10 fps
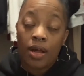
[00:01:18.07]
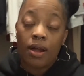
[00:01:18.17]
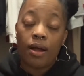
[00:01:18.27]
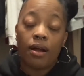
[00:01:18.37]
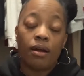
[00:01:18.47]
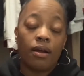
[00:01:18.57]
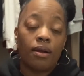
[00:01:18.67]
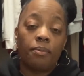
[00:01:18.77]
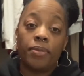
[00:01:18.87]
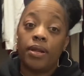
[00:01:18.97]

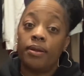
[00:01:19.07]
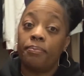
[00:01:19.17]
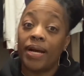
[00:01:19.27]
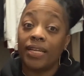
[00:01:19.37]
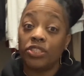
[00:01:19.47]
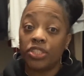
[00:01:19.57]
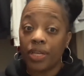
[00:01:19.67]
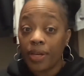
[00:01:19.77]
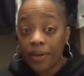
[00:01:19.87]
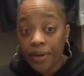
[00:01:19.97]
by
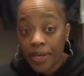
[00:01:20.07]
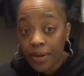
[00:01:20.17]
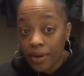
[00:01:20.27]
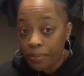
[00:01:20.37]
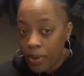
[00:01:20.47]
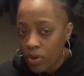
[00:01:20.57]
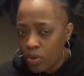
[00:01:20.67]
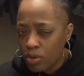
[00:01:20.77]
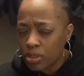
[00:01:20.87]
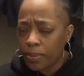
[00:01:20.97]
sharing her
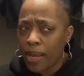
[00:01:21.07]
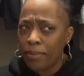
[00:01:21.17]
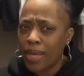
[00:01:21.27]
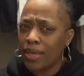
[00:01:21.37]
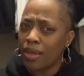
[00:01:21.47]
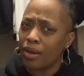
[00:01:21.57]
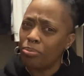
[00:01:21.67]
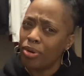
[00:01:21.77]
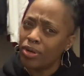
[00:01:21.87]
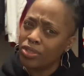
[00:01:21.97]
post, by making a
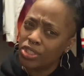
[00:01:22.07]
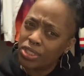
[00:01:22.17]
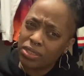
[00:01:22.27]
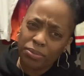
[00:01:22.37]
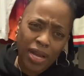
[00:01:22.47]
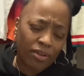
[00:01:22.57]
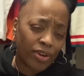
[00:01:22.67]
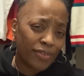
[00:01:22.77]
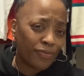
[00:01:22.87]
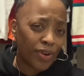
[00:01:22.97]
purchase, by
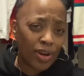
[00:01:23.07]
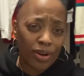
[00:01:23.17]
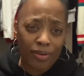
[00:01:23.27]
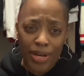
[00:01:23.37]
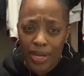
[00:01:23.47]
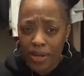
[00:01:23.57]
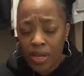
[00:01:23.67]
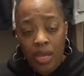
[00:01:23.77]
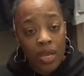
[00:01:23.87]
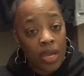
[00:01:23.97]
referring
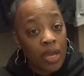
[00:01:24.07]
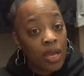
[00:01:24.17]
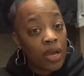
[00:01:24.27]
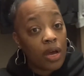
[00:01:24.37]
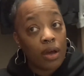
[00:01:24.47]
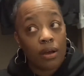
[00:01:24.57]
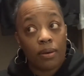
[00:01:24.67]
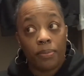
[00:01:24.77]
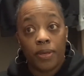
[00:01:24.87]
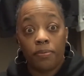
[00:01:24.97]

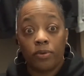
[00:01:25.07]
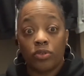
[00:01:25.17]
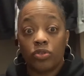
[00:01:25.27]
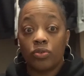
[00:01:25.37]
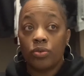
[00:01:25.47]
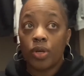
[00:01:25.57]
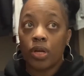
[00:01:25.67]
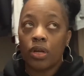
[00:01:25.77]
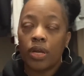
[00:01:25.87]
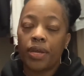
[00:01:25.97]
people to
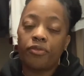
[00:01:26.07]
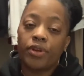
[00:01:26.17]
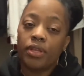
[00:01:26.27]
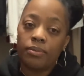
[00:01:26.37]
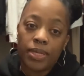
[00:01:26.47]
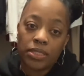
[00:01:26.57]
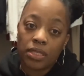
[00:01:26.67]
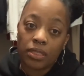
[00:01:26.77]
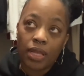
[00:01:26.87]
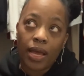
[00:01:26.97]
her. It really means a
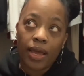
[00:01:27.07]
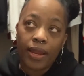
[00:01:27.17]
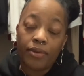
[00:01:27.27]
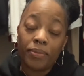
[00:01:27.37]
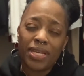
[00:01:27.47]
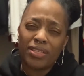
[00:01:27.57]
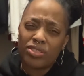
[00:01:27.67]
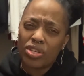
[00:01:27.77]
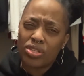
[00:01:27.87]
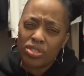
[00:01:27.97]
lot. It means
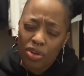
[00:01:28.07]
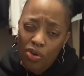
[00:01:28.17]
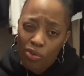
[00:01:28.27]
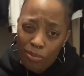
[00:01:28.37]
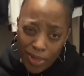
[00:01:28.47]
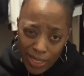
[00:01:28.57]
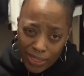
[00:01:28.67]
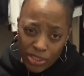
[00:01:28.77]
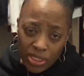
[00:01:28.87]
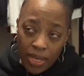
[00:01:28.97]
so
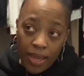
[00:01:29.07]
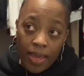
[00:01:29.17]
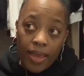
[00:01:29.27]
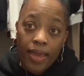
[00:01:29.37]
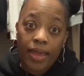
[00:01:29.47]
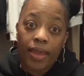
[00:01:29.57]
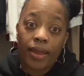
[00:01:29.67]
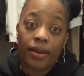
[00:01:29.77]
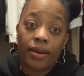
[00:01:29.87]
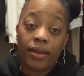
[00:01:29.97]
much.
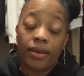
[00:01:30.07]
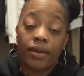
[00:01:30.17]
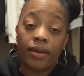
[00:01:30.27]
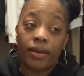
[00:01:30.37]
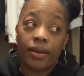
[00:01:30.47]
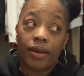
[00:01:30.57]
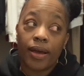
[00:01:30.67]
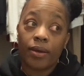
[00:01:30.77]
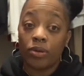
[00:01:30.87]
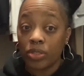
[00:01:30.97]
And I
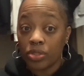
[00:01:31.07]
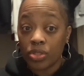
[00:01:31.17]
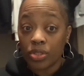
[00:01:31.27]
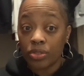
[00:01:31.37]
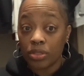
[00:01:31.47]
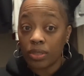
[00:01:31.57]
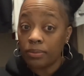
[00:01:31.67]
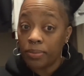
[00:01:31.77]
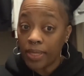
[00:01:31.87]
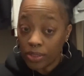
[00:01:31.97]
will insert some
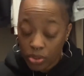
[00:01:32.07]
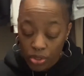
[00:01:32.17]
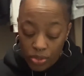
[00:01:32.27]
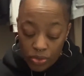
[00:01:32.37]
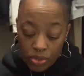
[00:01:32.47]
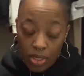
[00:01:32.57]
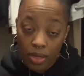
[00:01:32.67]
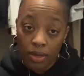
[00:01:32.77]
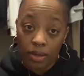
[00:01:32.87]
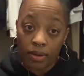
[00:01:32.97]
pictures
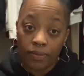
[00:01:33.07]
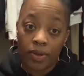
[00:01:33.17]
of